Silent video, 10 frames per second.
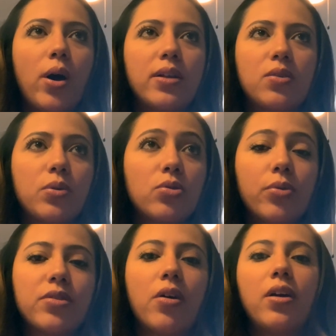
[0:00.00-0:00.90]

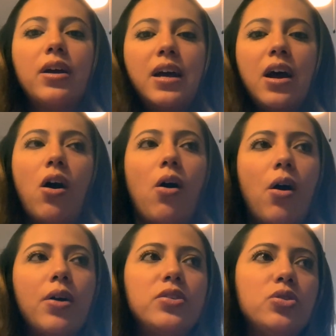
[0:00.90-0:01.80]
results are?
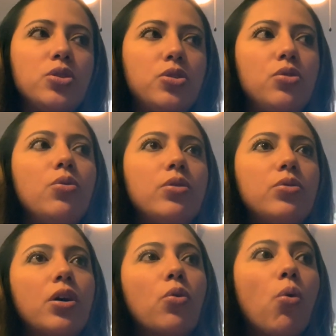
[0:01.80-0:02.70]
Did you do
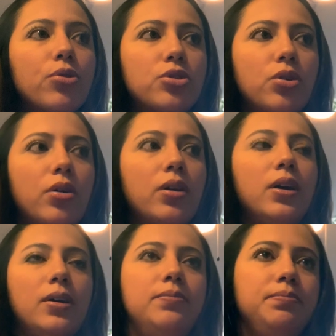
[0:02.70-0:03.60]
a culture,
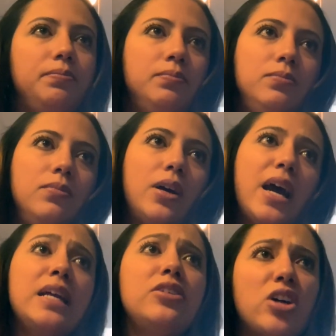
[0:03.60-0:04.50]

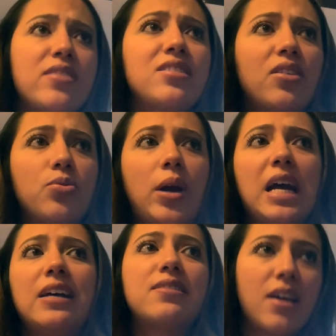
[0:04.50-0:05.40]
any chest
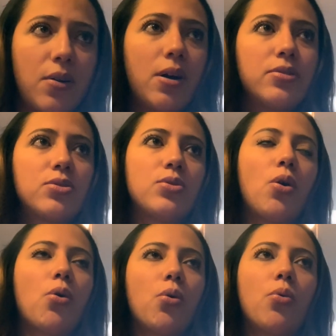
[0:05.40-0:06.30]
x-ray, etc.?
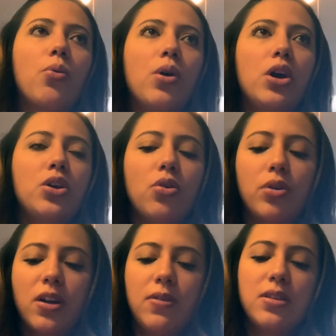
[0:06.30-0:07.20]
So,
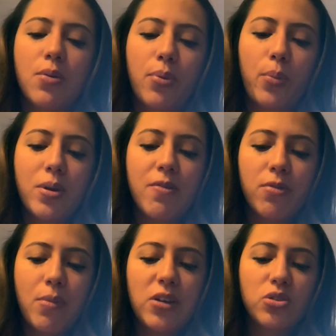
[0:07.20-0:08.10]
giving the appropriate
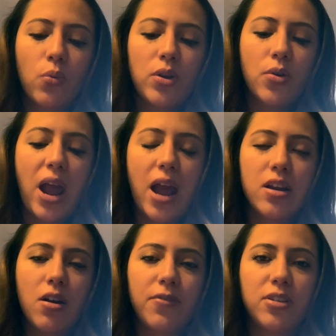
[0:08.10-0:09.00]
information when you're
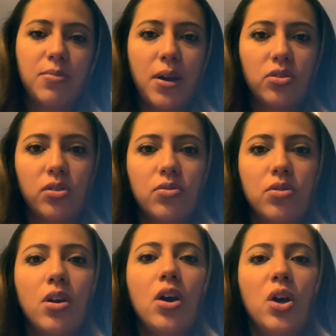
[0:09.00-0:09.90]
handing off these
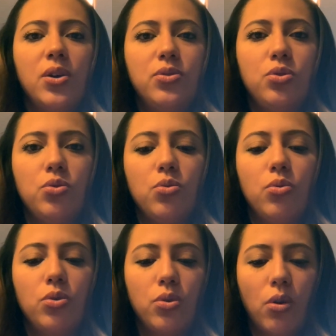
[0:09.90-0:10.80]
patients
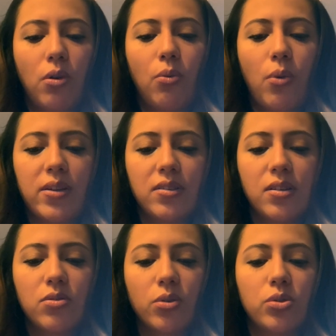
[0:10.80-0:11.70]
to your
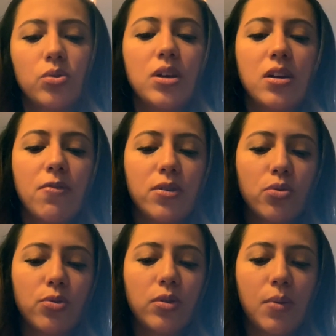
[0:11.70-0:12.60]
residents or to the
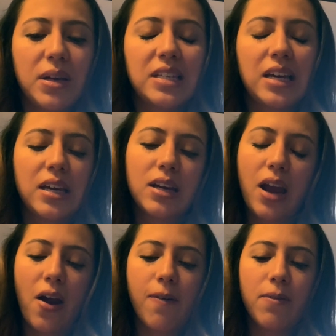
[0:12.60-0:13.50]
individuals who's going to be taking
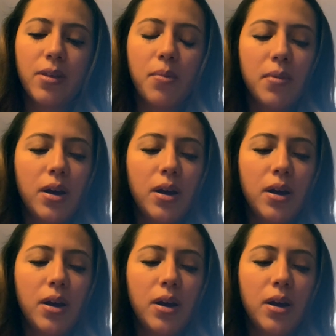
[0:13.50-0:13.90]
care of them.